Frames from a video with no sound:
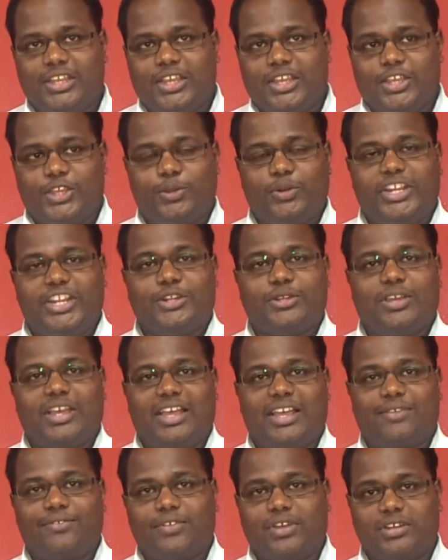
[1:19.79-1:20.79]
You need to
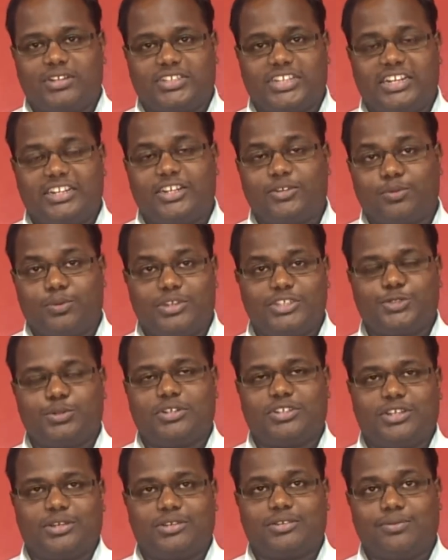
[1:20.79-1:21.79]
have a telnet
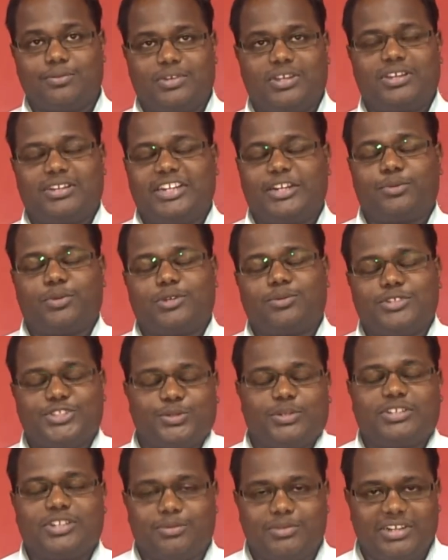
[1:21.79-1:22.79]
network
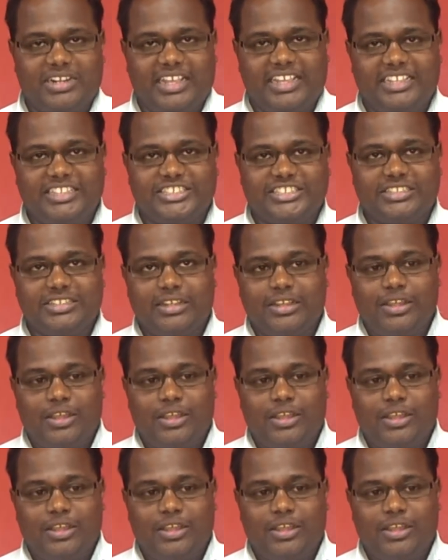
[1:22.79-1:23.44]
virtual terminal engine